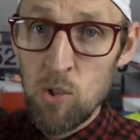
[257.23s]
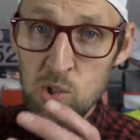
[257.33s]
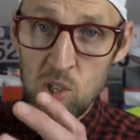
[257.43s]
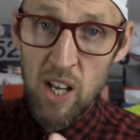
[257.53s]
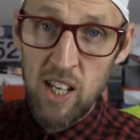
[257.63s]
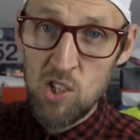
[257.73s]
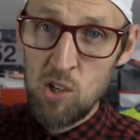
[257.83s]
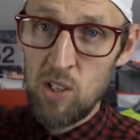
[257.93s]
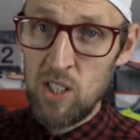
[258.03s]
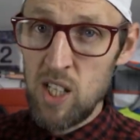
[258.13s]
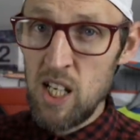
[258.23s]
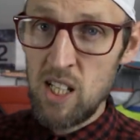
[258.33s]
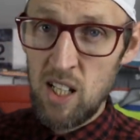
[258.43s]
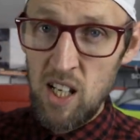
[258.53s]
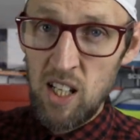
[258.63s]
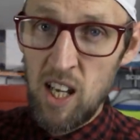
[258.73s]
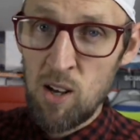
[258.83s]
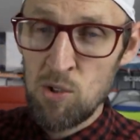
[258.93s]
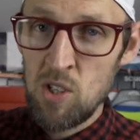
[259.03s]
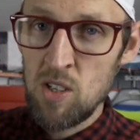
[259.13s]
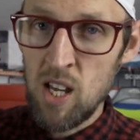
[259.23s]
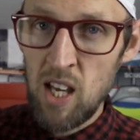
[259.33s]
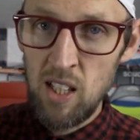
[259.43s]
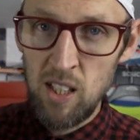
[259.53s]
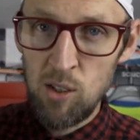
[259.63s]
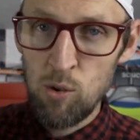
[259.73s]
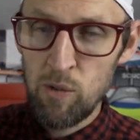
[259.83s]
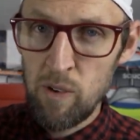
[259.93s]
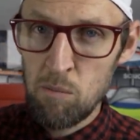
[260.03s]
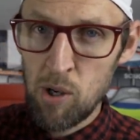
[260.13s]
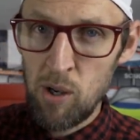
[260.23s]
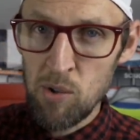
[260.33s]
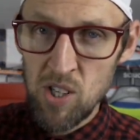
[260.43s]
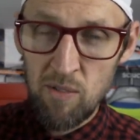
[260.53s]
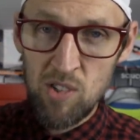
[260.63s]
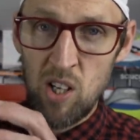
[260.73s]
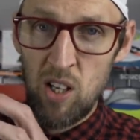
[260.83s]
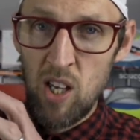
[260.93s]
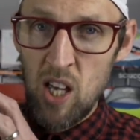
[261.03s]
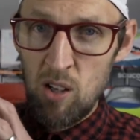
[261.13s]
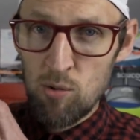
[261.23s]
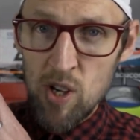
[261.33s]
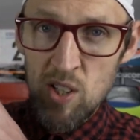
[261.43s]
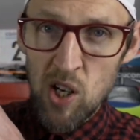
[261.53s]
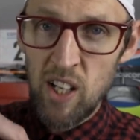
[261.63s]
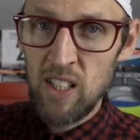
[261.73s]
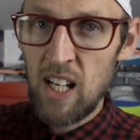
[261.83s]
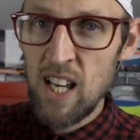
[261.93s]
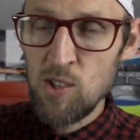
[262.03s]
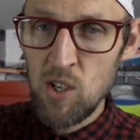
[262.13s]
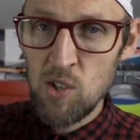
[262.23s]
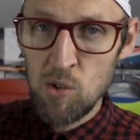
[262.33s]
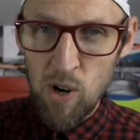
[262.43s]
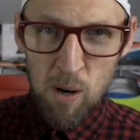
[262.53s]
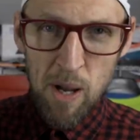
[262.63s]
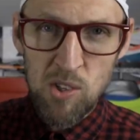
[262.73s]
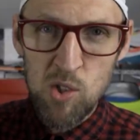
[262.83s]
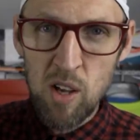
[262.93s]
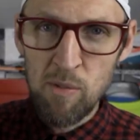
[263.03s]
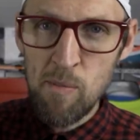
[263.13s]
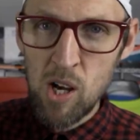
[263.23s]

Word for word: One slight issue I did encounter today in the Endorphin Pro was having to retighten the laces around about seven